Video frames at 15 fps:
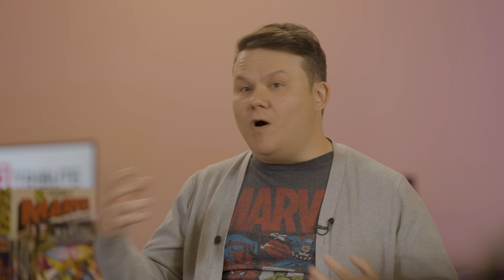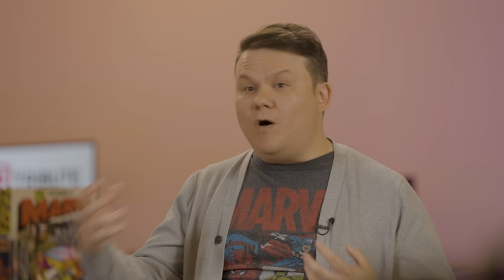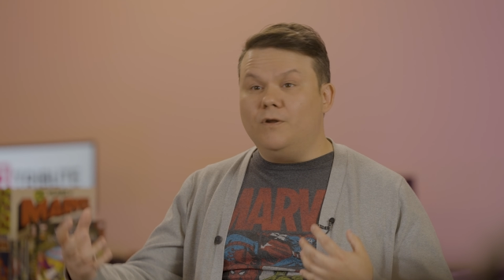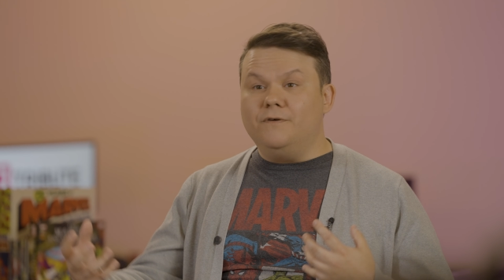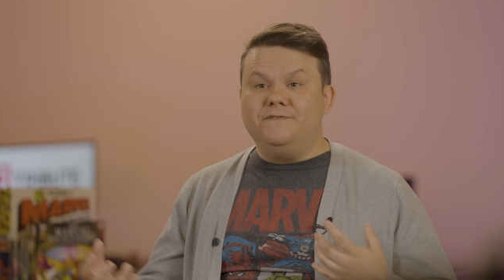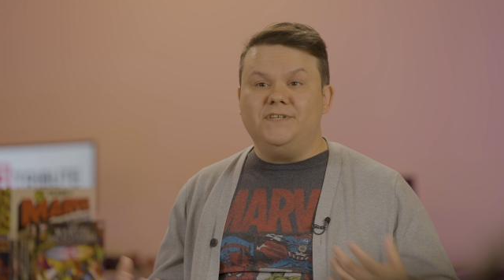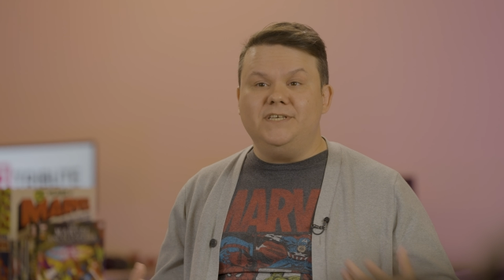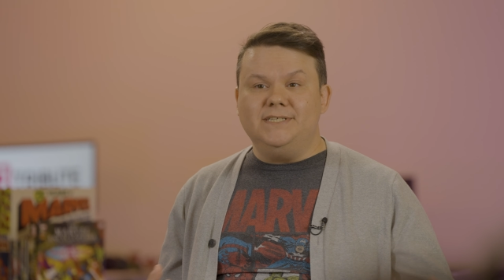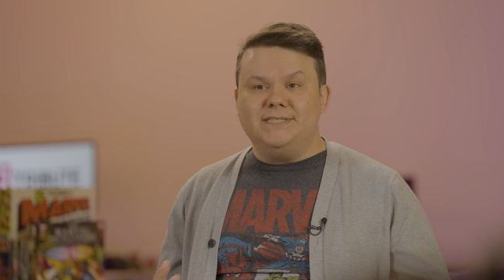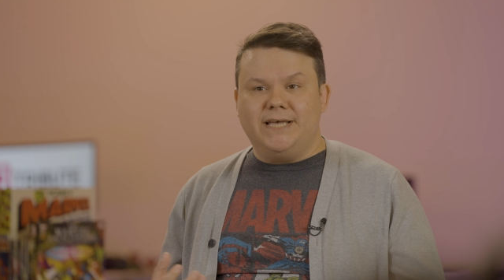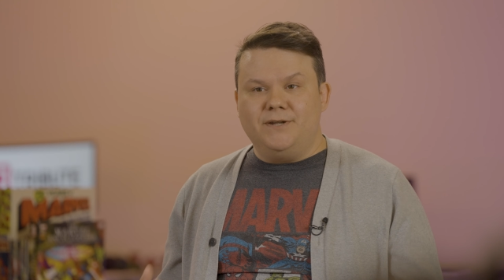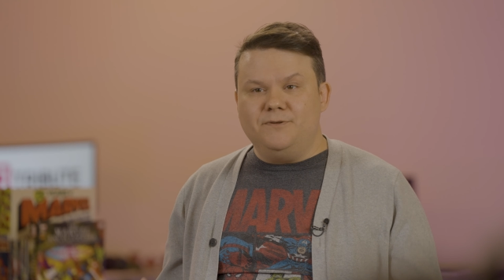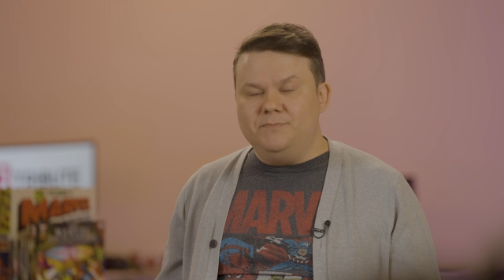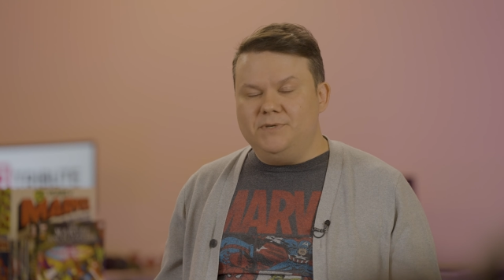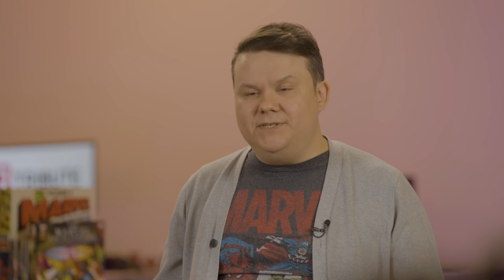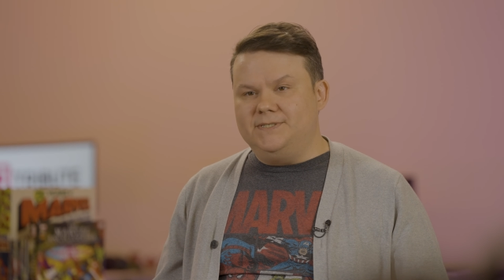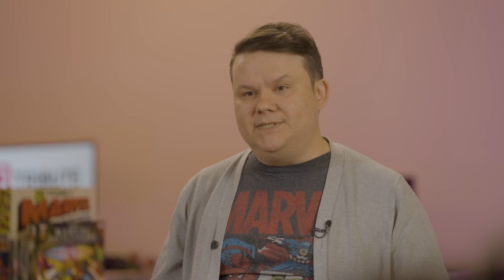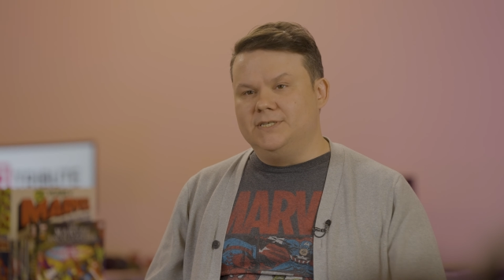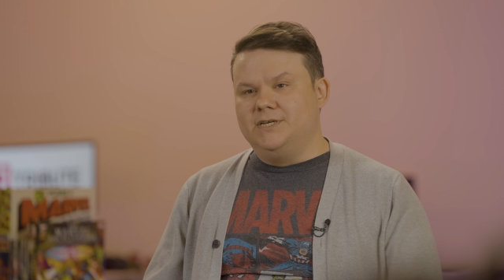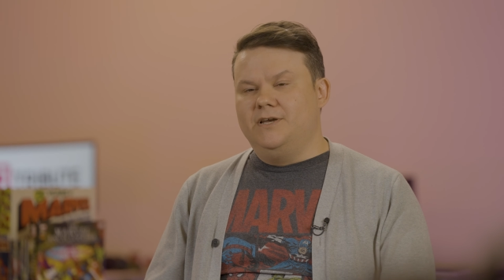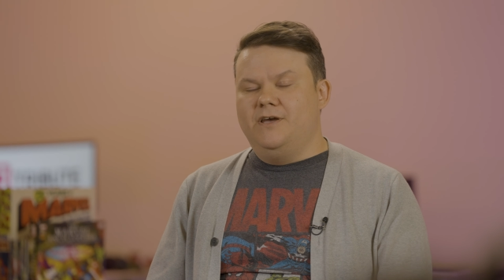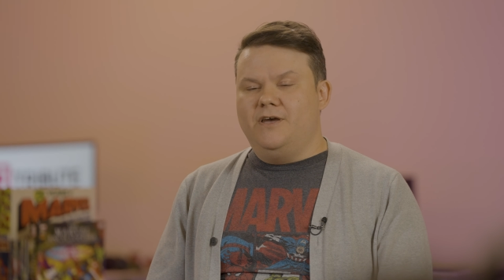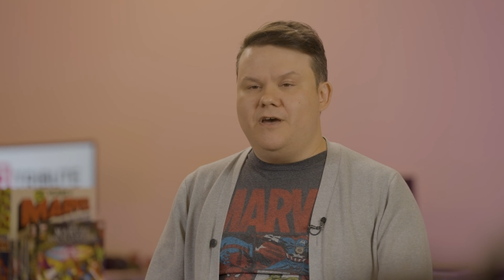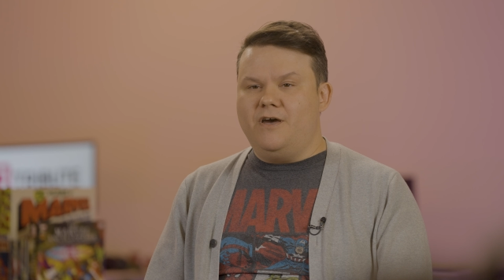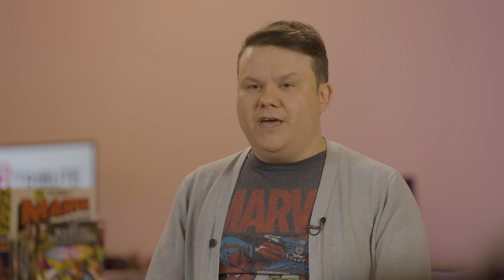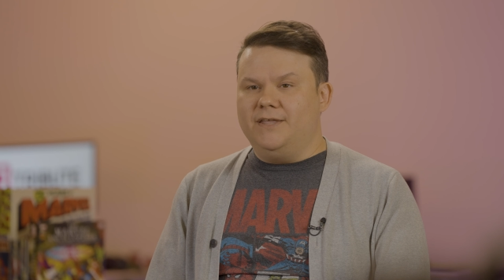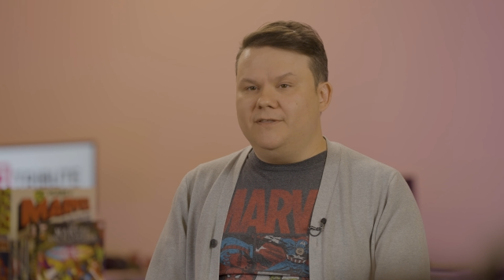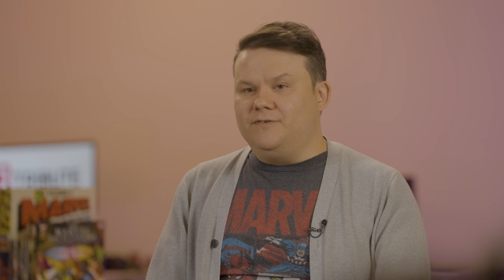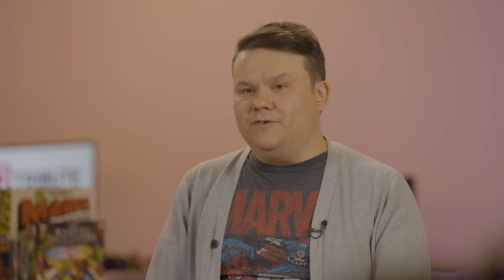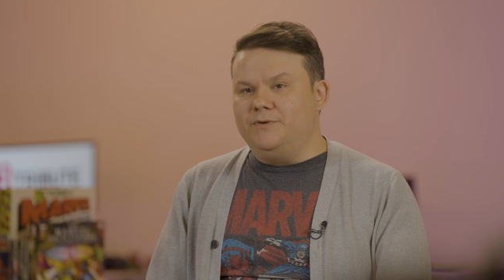all of these enemies
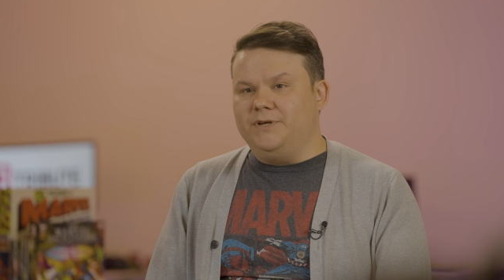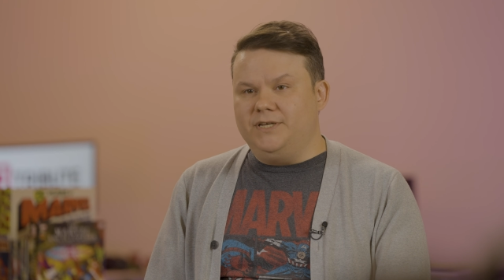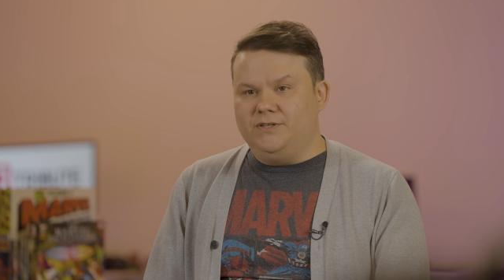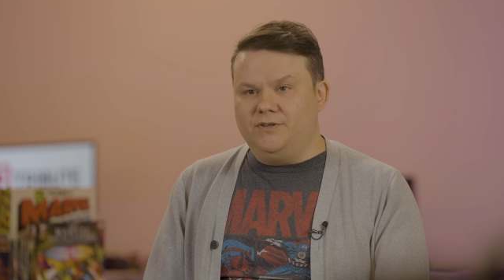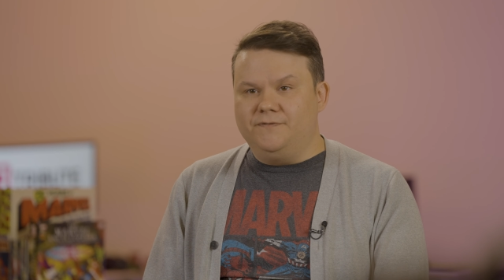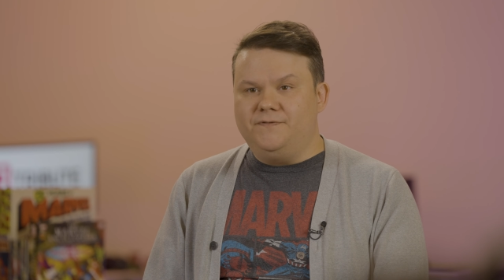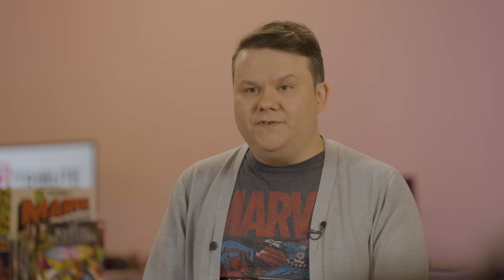entering the